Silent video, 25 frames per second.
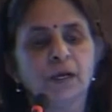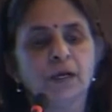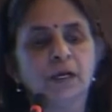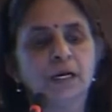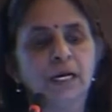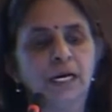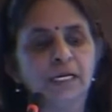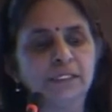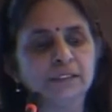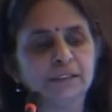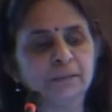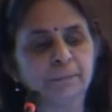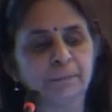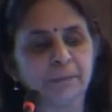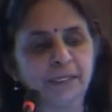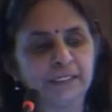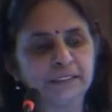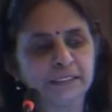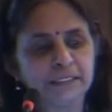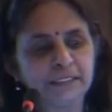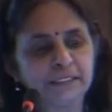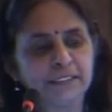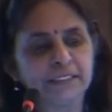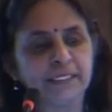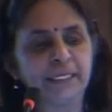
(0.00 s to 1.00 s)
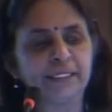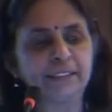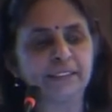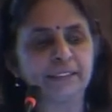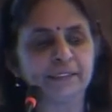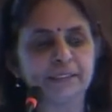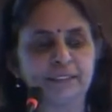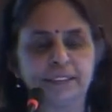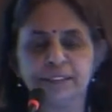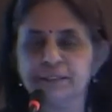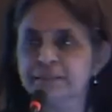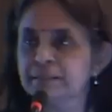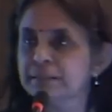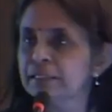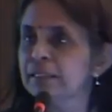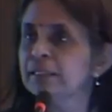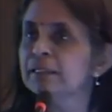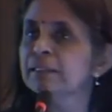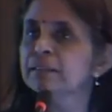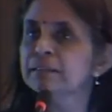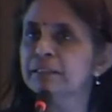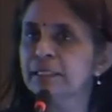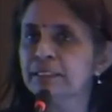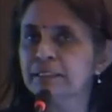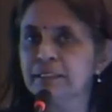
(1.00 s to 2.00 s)
And the present status is
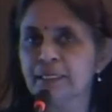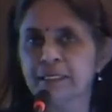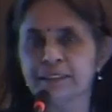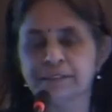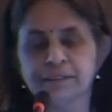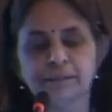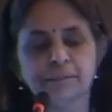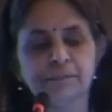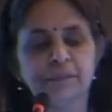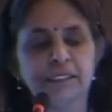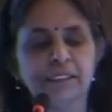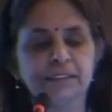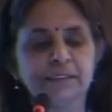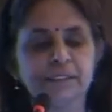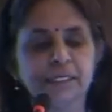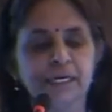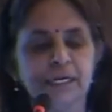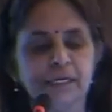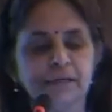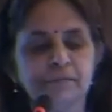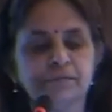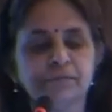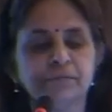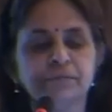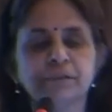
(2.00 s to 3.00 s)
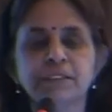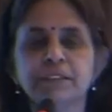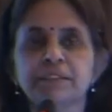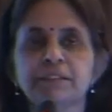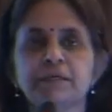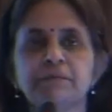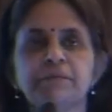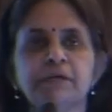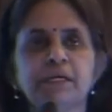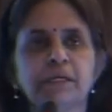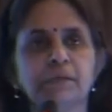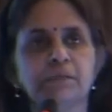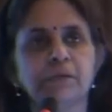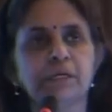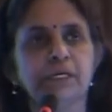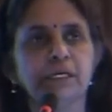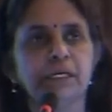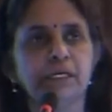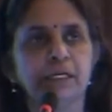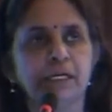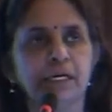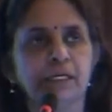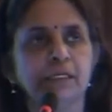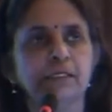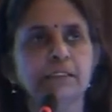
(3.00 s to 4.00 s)
that, like somebody said, the 70
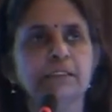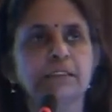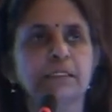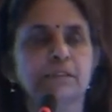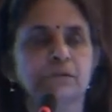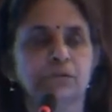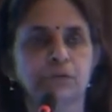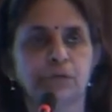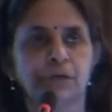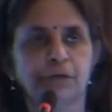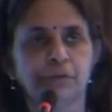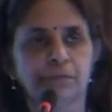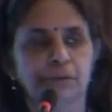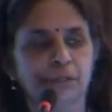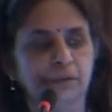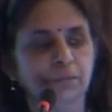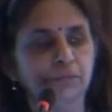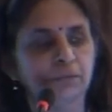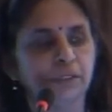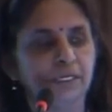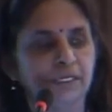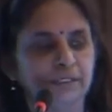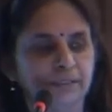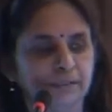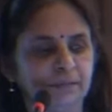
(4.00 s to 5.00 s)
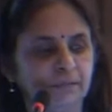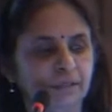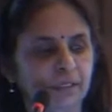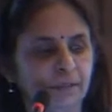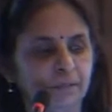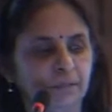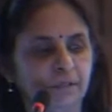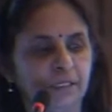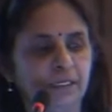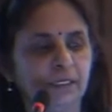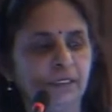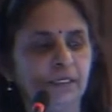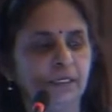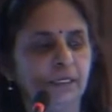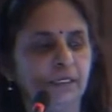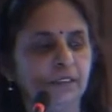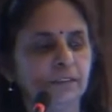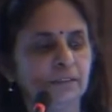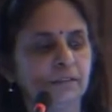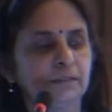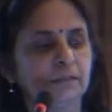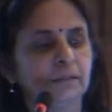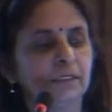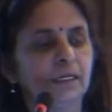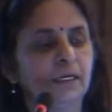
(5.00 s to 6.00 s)
million tons is going to become 370 million
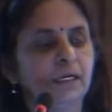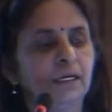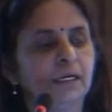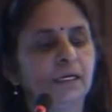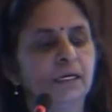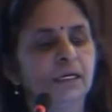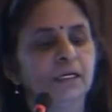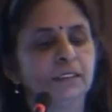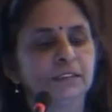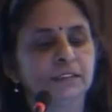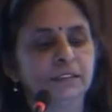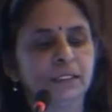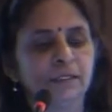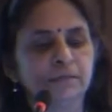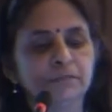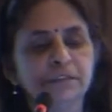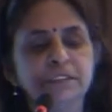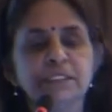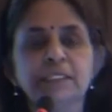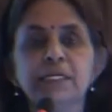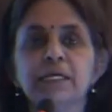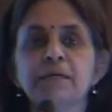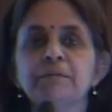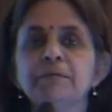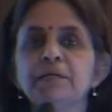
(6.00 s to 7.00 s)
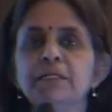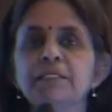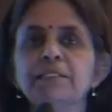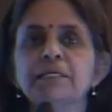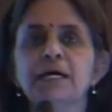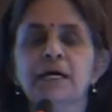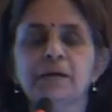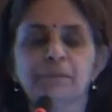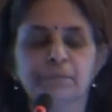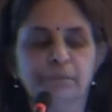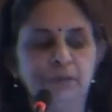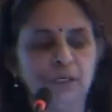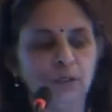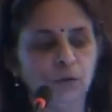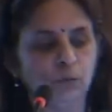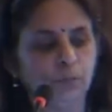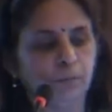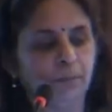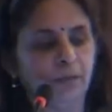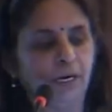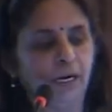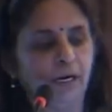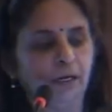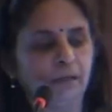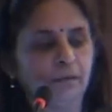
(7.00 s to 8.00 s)
tons. Service levels are below
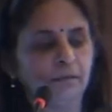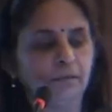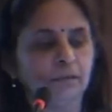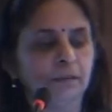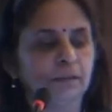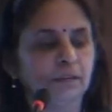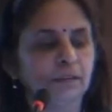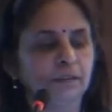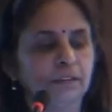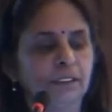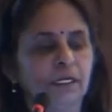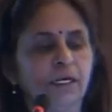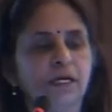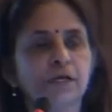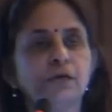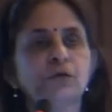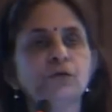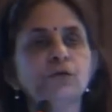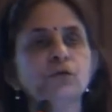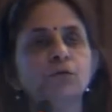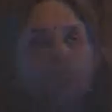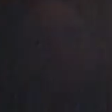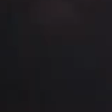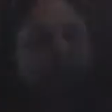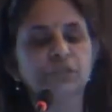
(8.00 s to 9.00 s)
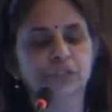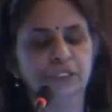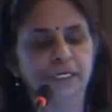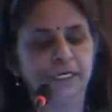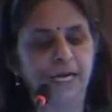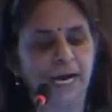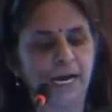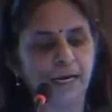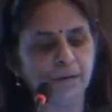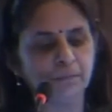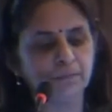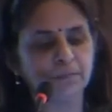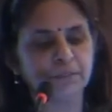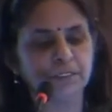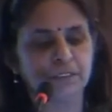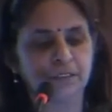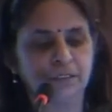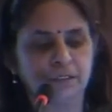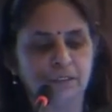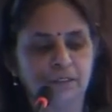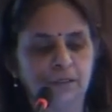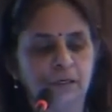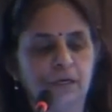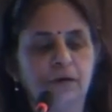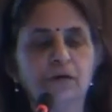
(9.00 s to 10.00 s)
par. There are huge gaps
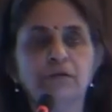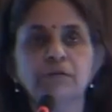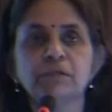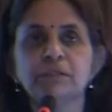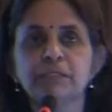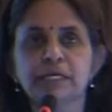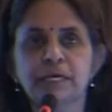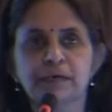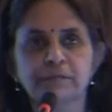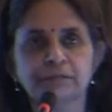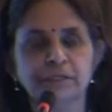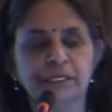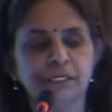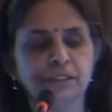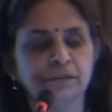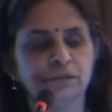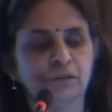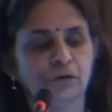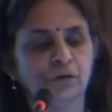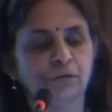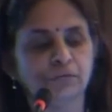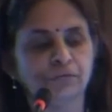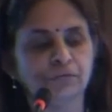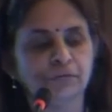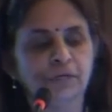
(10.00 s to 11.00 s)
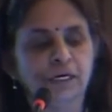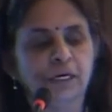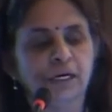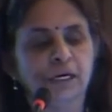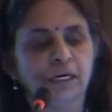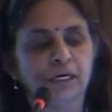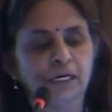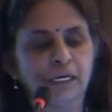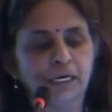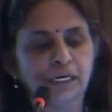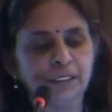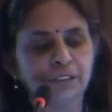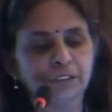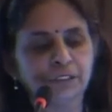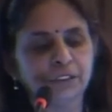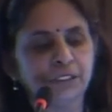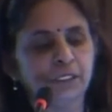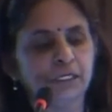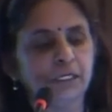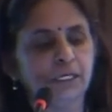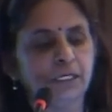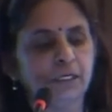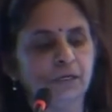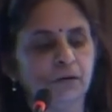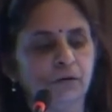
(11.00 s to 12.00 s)
on coverage of
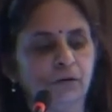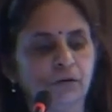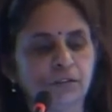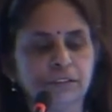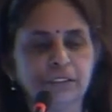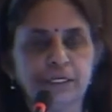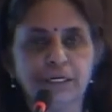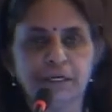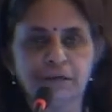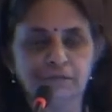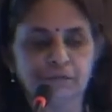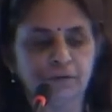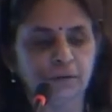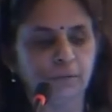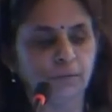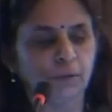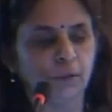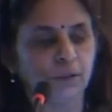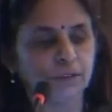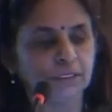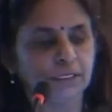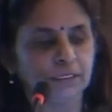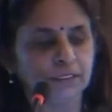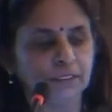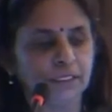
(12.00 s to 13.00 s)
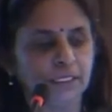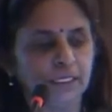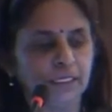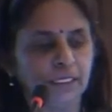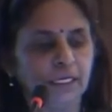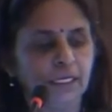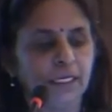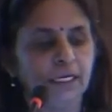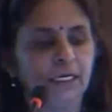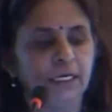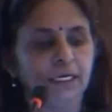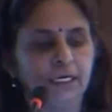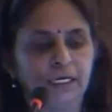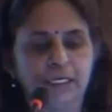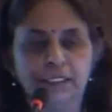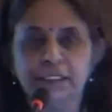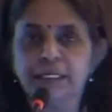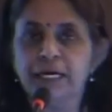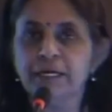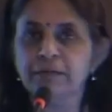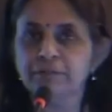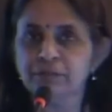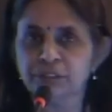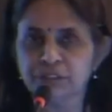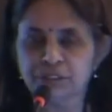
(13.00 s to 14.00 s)
collection or scientific processing, and
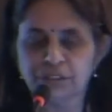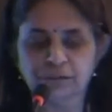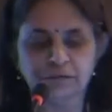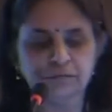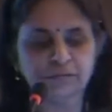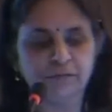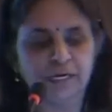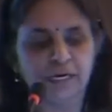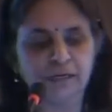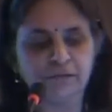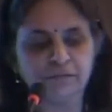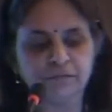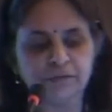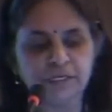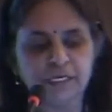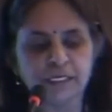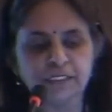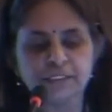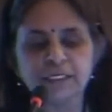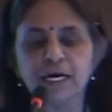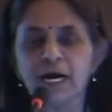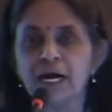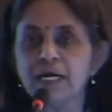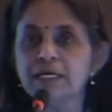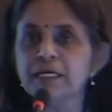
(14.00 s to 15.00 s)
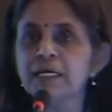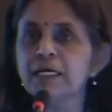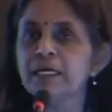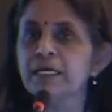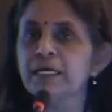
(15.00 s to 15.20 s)
diversion of landfill is hardly